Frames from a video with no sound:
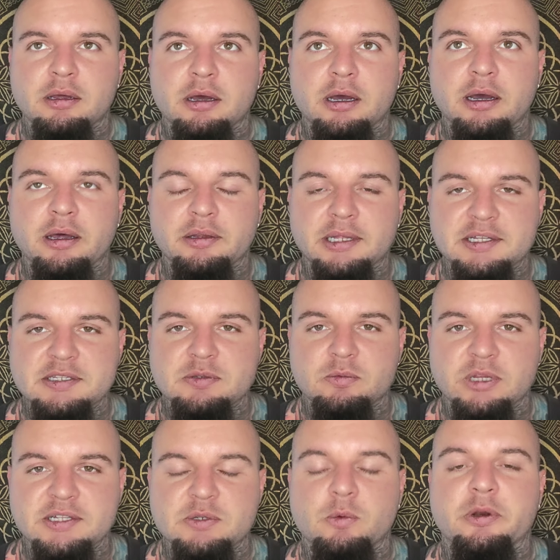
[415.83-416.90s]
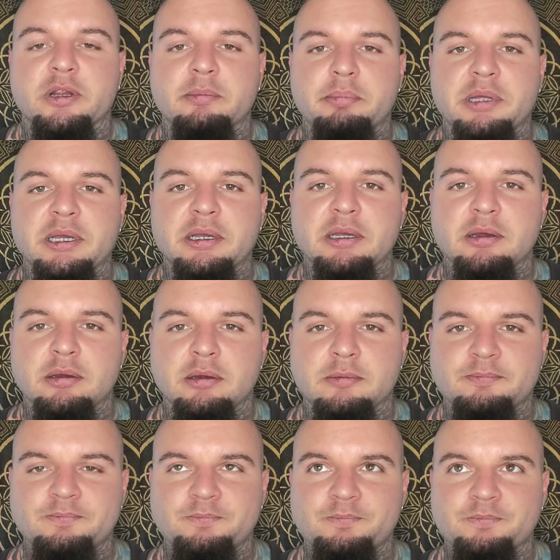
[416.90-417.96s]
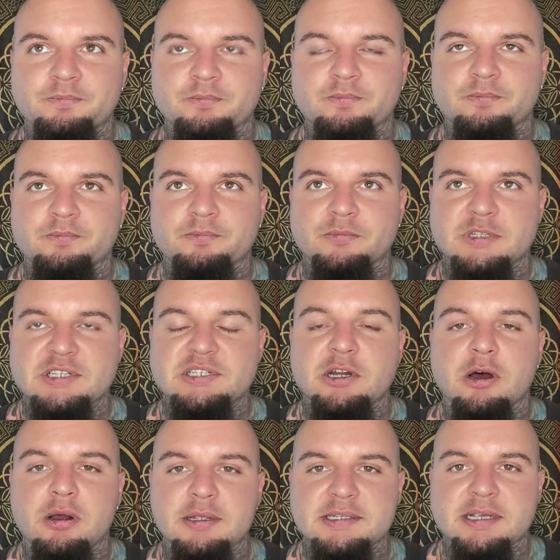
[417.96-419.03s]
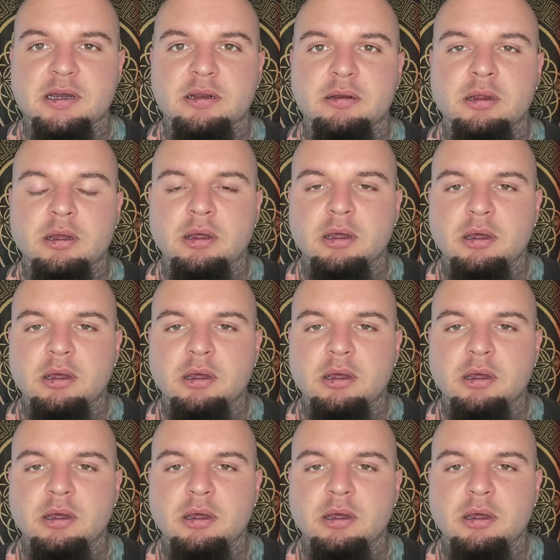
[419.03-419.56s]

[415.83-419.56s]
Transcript: Uh, and that's, that's one of the big stalls on,